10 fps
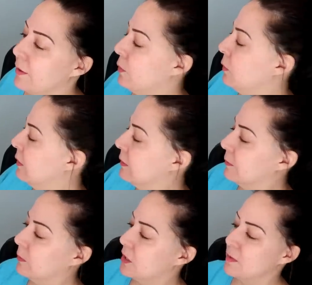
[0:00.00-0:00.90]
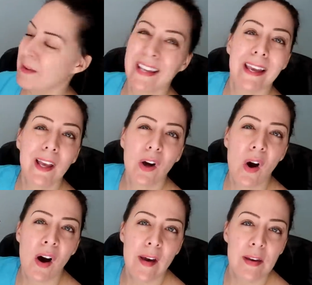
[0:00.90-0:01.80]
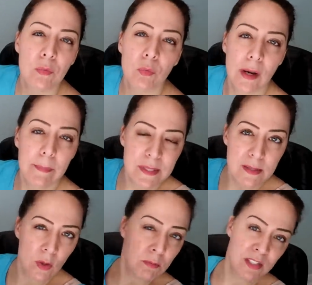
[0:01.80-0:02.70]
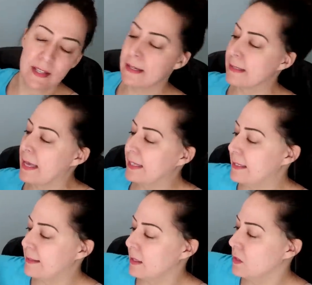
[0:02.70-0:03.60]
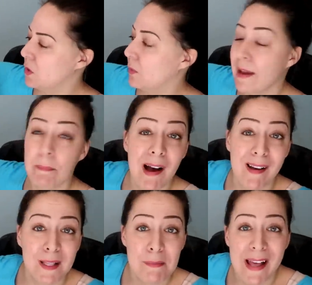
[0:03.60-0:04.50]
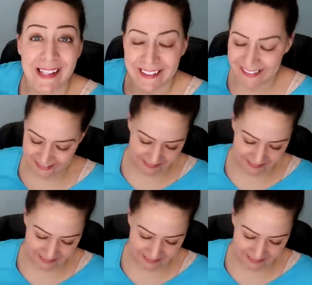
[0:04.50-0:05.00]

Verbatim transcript: though, which might get caught and ripped. So I'm just going to slide this into a poly mailer.